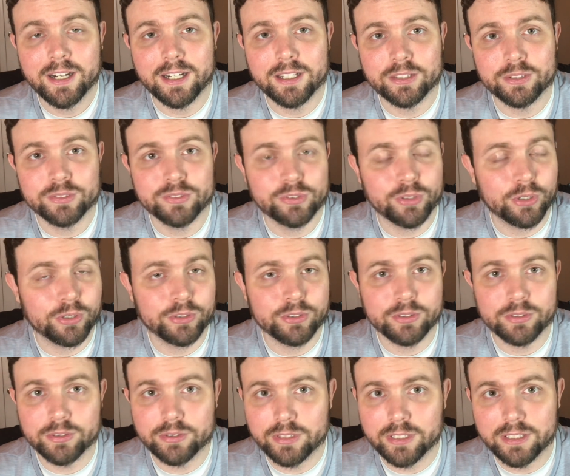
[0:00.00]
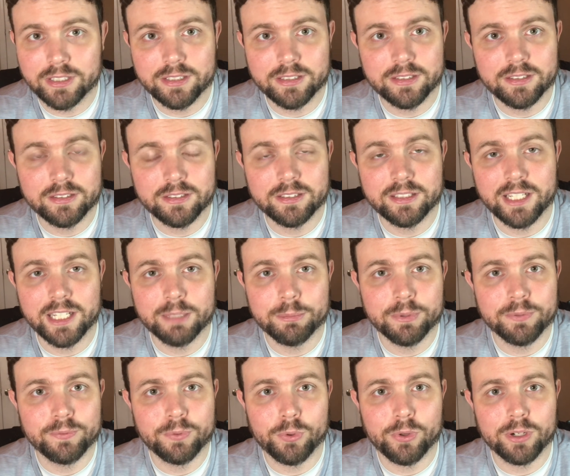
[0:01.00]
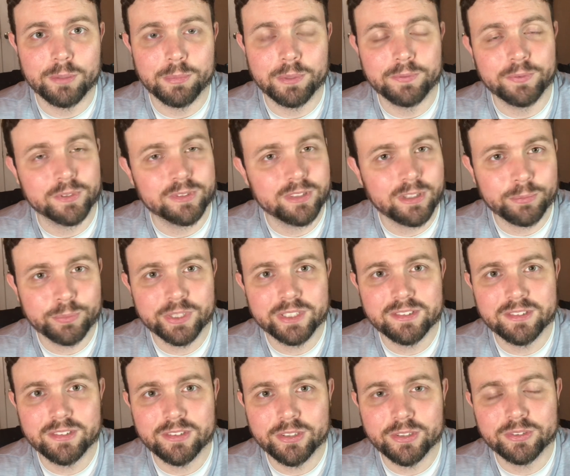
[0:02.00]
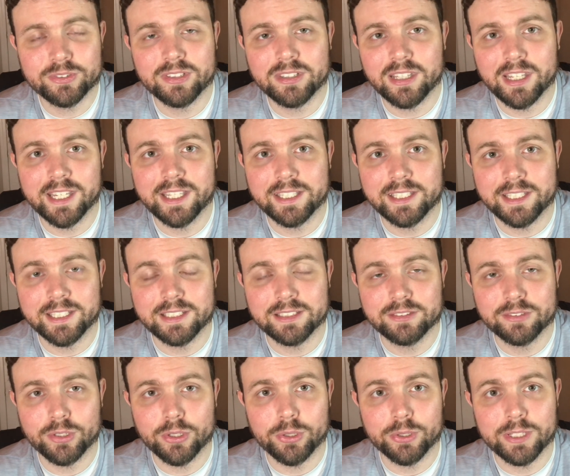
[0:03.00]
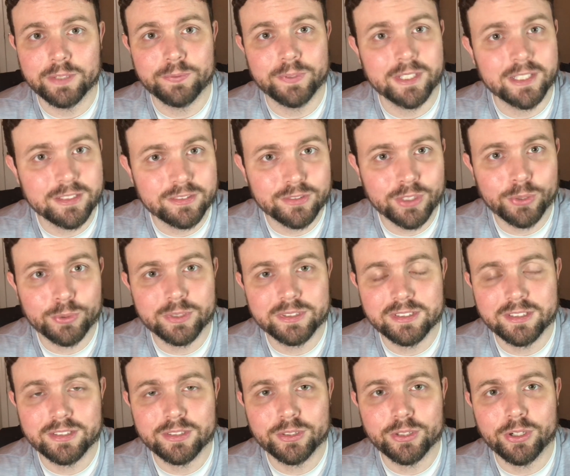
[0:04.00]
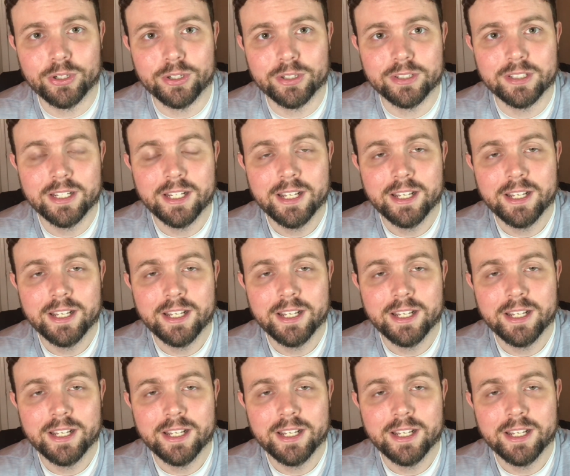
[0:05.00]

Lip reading: their starter the day before, but for some reason they're delaying it. So if it is Noah Syndergaard,